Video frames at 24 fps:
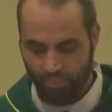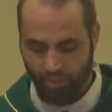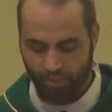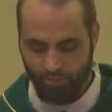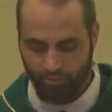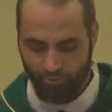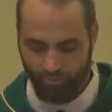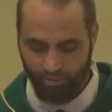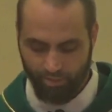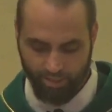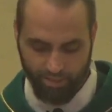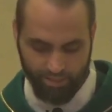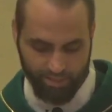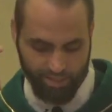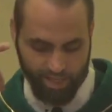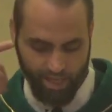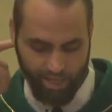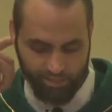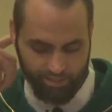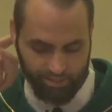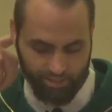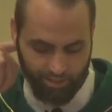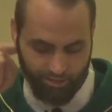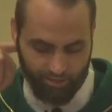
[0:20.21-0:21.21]
through this
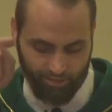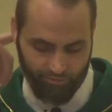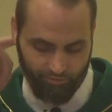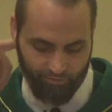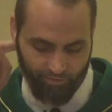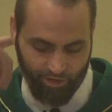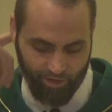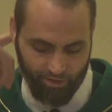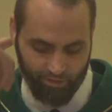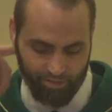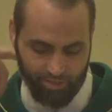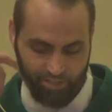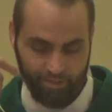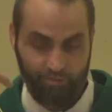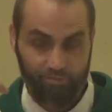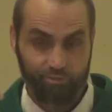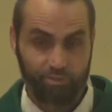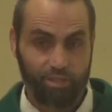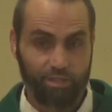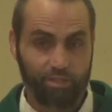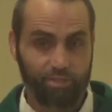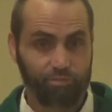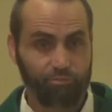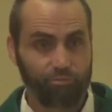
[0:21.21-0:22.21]
testing of the Pharisees of
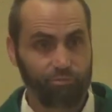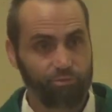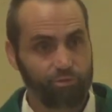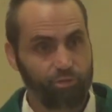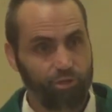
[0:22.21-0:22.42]
Jesus,